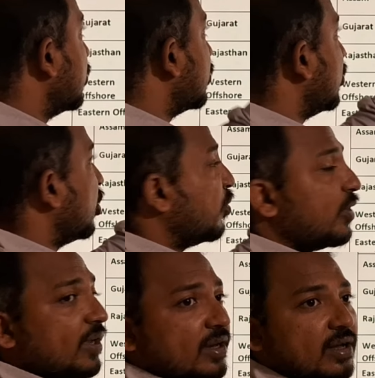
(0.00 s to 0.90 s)
So
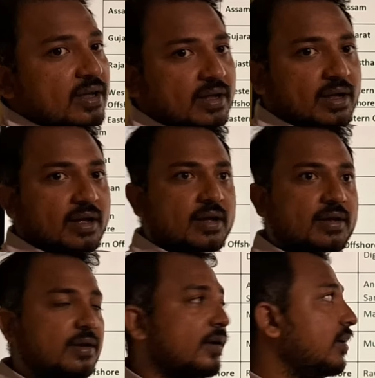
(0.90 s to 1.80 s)
Digboi
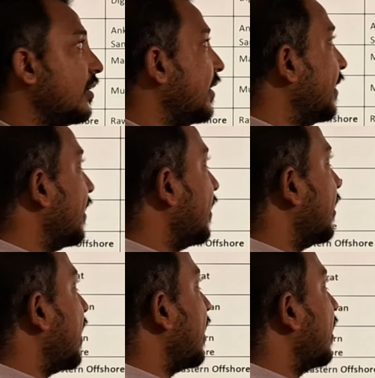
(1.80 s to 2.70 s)

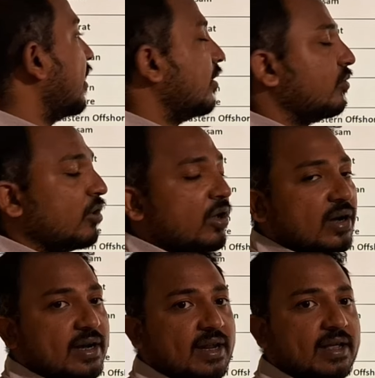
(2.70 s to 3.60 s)
and
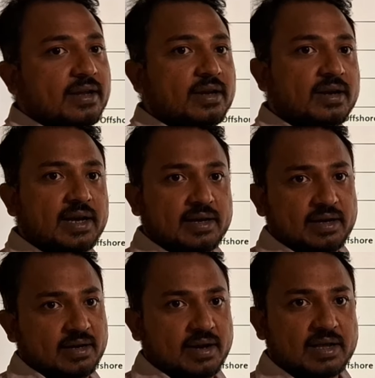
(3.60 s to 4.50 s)
Naharkatia you will get
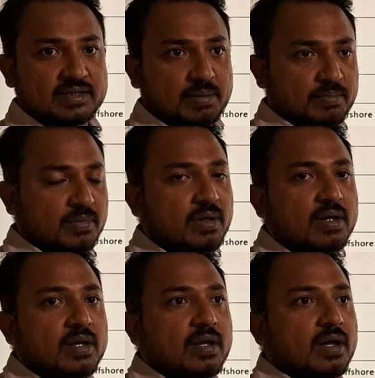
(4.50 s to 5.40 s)
in Assam,
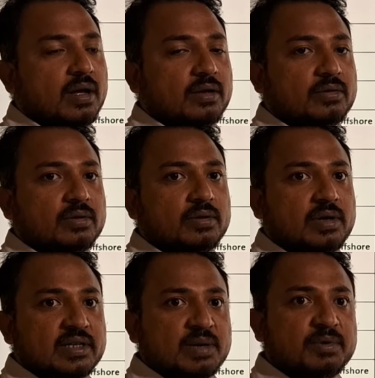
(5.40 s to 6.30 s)

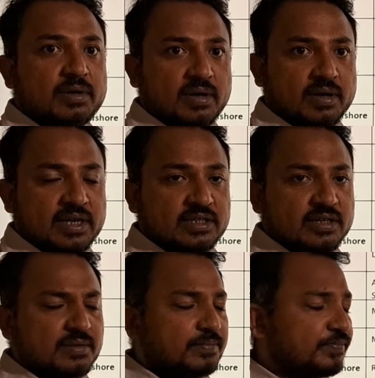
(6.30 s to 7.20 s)
Assam
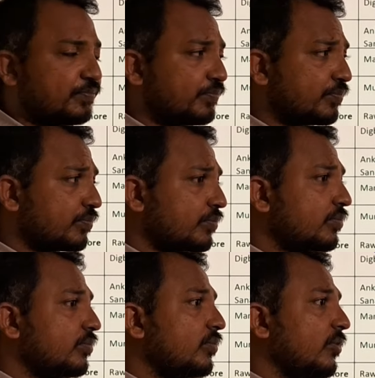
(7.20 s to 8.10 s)
region,
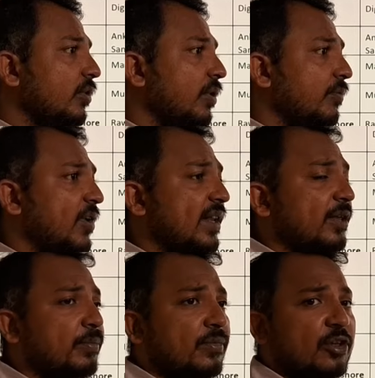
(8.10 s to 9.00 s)
where
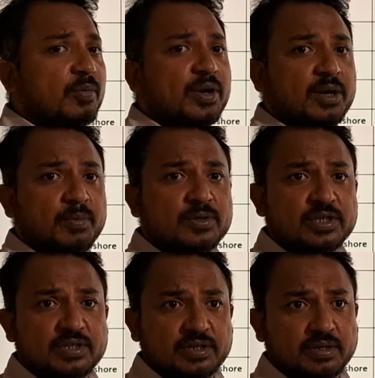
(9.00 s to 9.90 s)
the Digboi
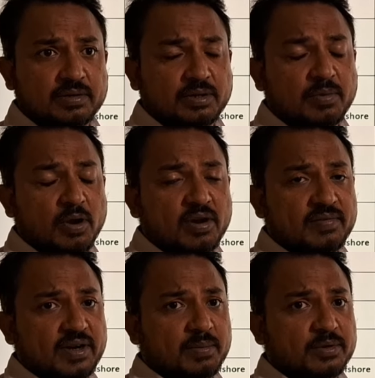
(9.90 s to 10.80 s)
deposit, Digboi oil
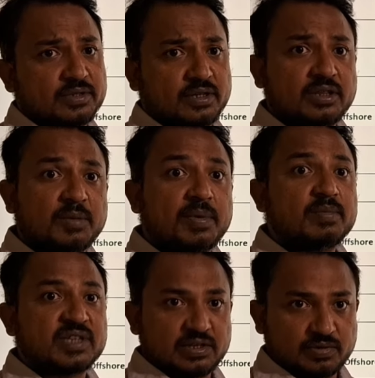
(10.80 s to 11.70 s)
field deposit in
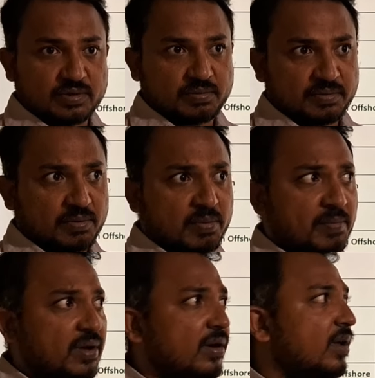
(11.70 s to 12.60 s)
Tipam sandstone, if you
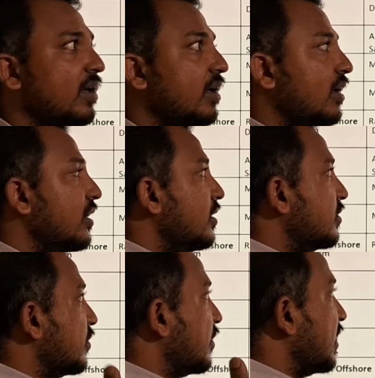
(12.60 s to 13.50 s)
remember.
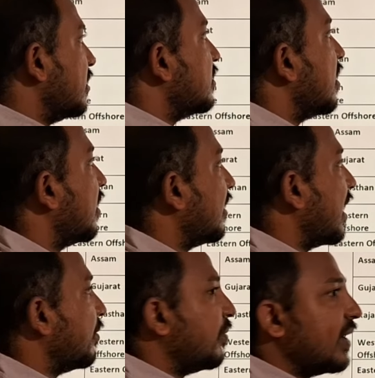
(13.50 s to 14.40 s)
So it is
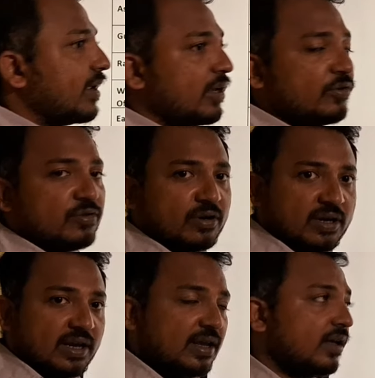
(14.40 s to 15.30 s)
capped by Girizon
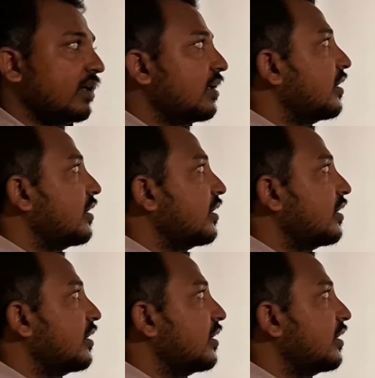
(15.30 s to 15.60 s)
clay.